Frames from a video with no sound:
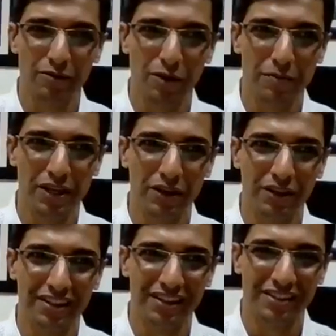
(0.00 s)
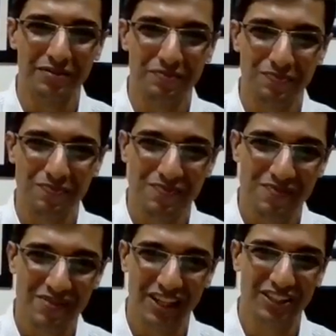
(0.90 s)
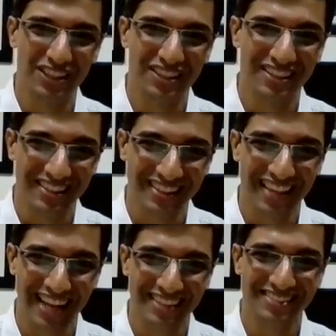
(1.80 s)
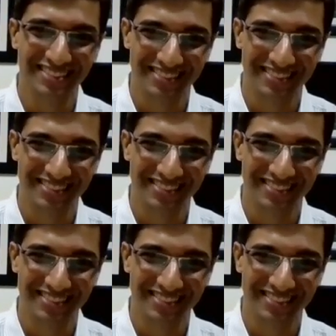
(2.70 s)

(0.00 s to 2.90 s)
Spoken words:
for being on the session. Thanks.